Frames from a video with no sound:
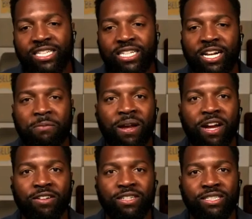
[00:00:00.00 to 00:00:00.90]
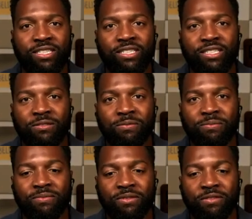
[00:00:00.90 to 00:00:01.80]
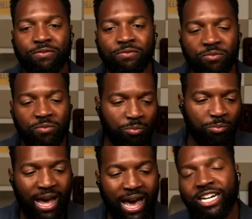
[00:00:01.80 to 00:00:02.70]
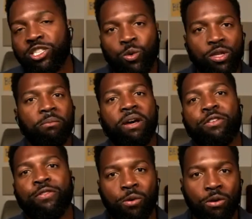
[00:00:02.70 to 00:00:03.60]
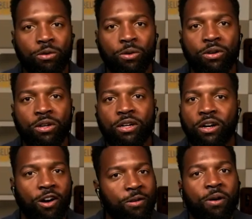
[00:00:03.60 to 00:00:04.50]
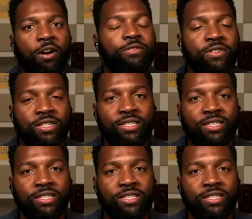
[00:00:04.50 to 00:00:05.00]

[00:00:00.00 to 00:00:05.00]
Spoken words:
that our parents, actual and metaphorical, aren't perfect,